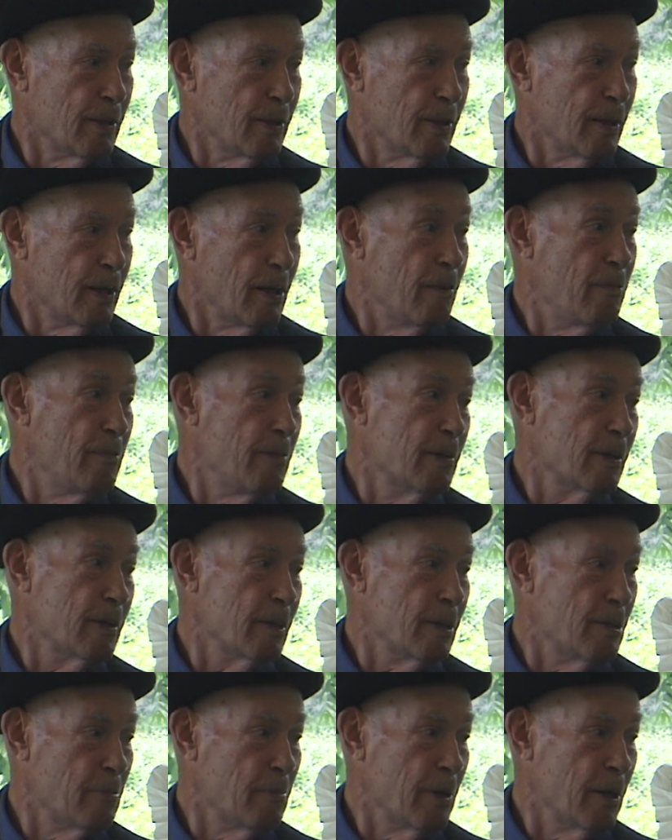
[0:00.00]
ever in
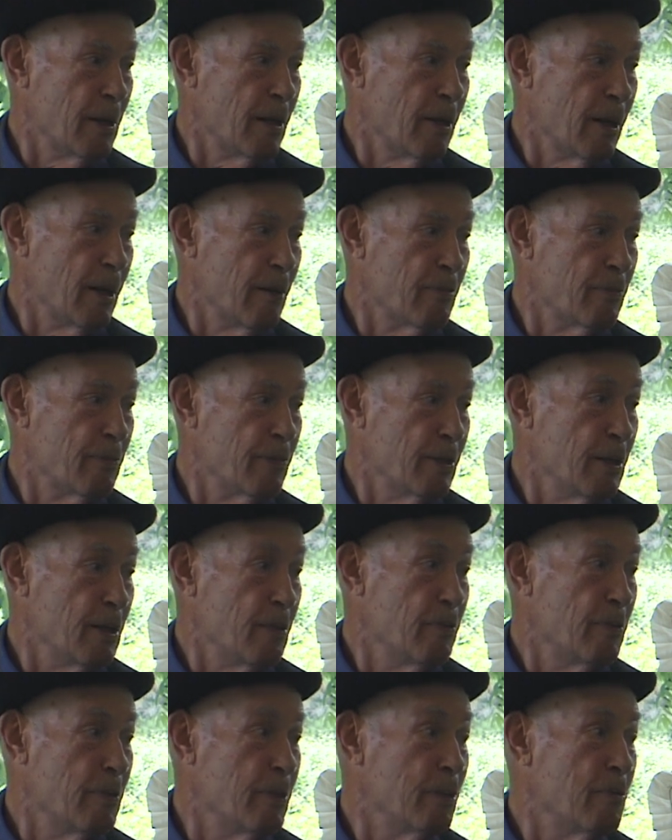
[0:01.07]
my life,
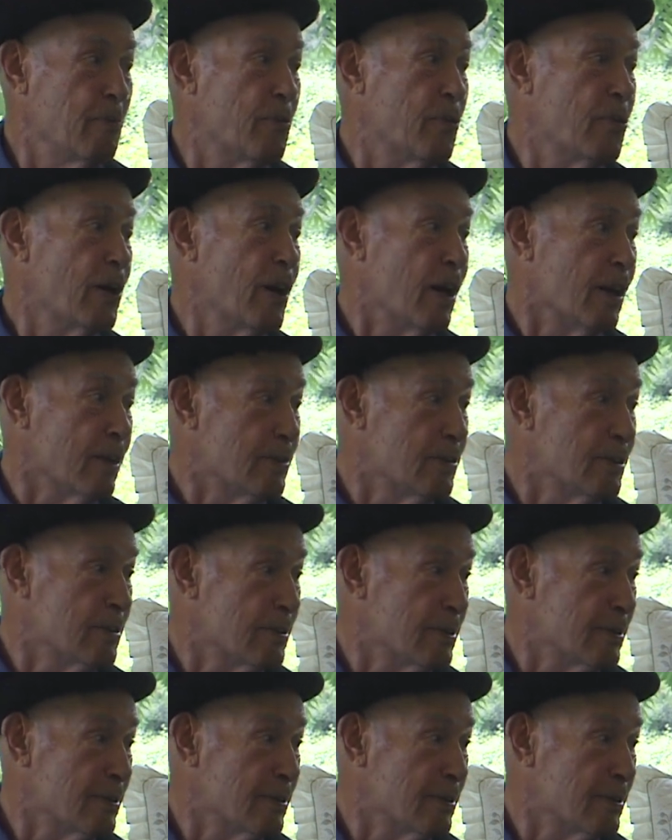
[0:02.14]
even in France."